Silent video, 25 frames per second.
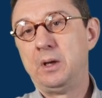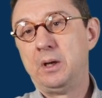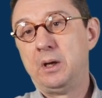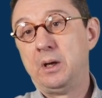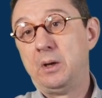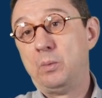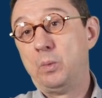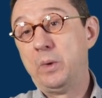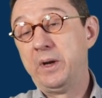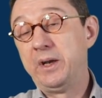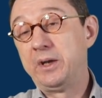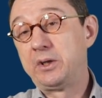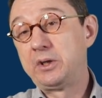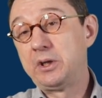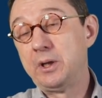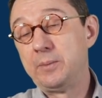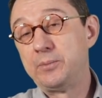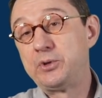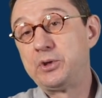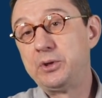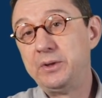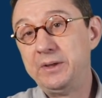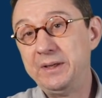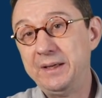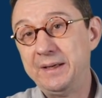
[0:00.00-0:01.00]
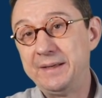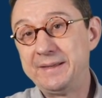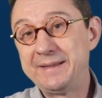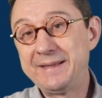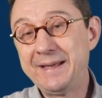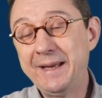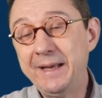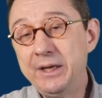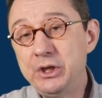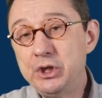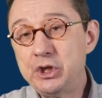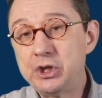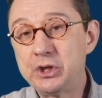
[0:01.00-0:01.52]
When it comes to the
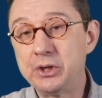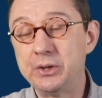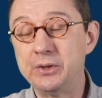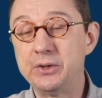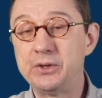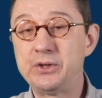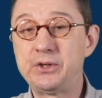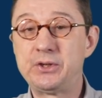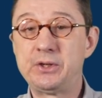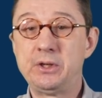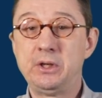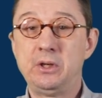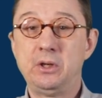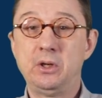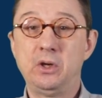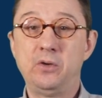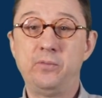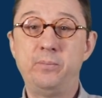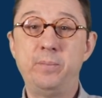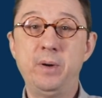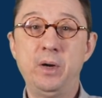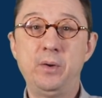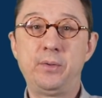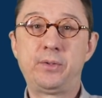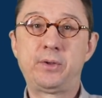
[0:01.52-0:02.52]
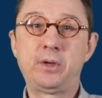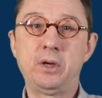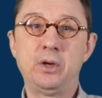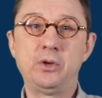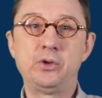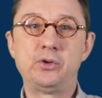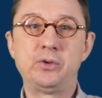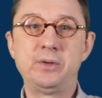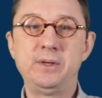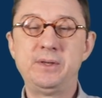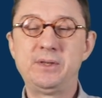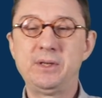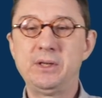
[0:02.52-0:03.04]
intentions of both
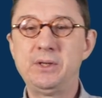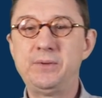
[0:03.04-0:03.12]
countries,